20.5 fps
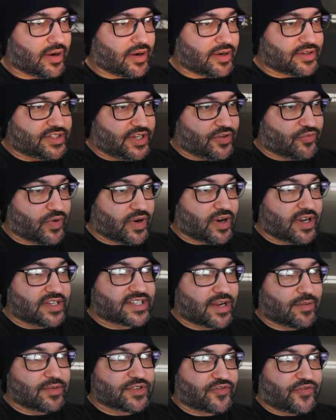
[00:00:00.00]
Didn't realize that
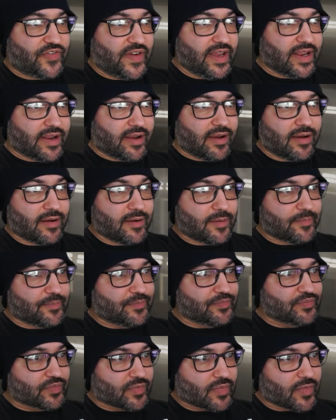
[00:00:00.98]
was a thing. Whoa,
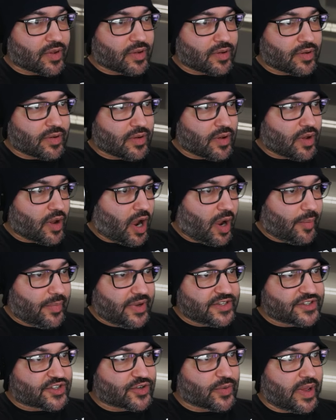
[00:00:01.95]
is that a new I'm
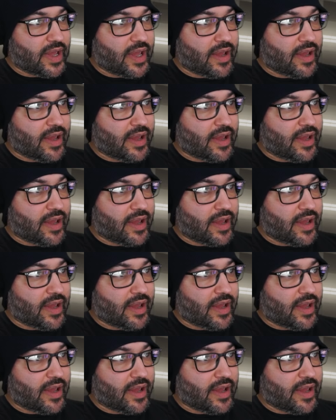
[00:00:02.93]
into it.